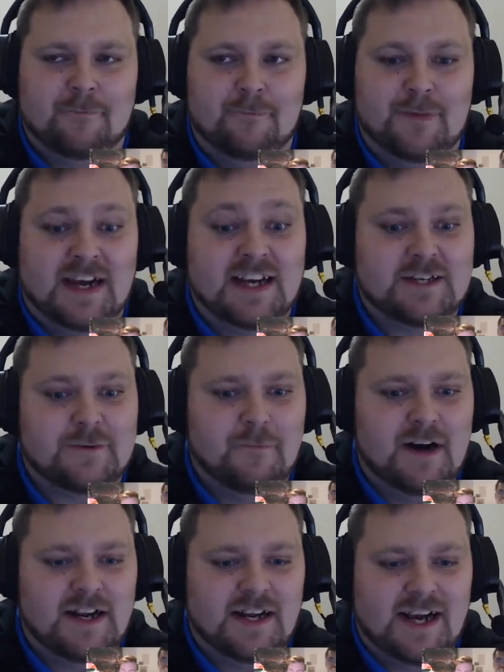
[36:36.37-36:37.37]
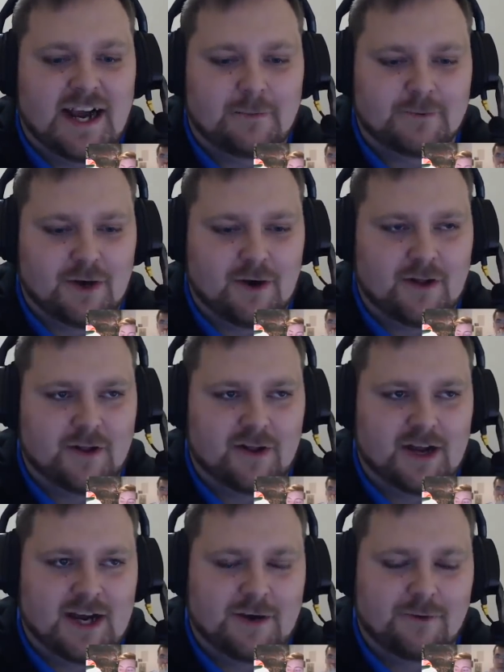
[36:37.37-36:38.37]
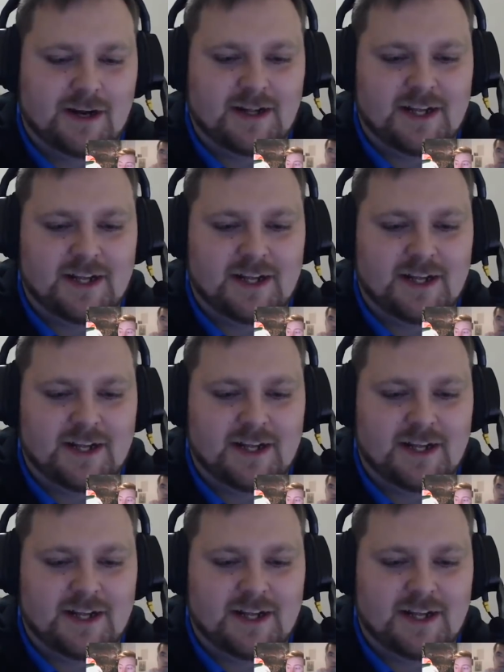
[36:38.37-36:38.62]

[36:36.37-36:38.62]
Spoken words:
biggest money games are on the line, right?